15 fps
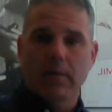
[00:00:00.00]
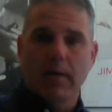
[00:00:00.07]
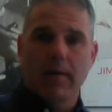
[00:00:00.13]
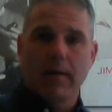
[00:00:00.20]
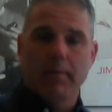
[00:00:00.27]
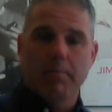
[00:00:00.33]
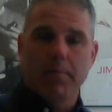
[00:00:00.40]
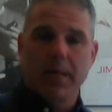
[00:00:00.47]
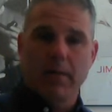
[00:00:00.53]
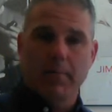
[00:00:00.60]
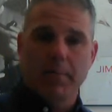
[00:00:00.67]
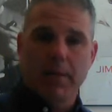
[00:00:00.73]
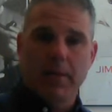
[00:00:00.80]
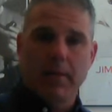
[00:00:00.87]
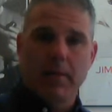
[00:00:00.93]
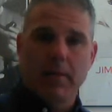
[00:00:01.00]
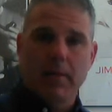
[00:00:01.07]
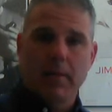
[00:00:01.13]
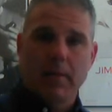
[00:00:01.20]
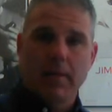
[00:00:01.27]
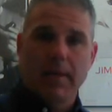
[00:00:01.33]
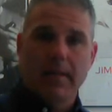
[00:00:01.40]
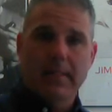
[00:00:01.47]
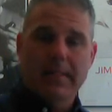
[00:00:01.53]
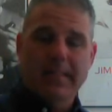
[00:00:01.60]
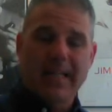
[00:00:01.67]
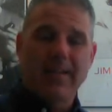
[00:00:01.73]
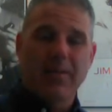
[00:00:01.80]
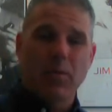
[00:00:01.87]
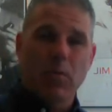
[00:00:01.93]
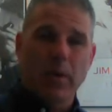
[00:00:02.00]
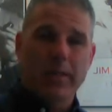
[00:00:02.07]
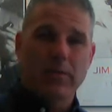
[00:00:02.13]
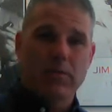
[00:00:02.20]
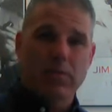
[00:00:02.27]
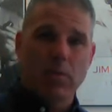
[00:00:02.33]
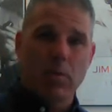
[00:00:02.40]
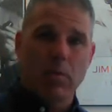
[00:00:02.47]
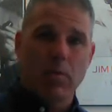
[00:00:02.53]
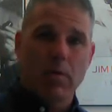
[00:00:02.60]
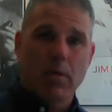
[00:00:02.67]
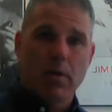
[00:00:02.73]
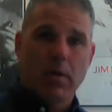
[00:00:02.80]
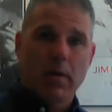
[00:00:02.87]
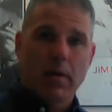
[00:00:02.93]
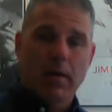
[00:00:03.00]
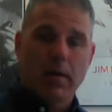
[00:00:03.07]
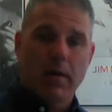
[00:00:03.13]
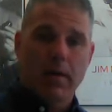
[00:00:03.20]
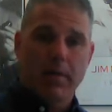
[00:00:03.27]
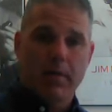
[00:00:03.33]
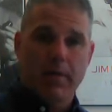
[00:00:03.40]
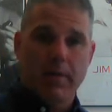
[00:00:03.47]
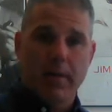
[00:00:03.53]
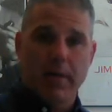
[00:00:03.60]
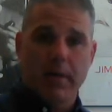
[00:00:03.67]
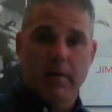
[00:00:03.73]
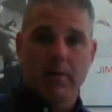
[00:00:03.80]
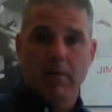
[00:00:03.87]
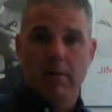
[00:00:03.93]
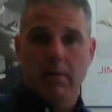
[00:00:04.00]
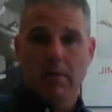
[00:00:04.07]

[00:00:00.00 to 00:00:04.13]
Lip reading: B2B, it's not quite so, other than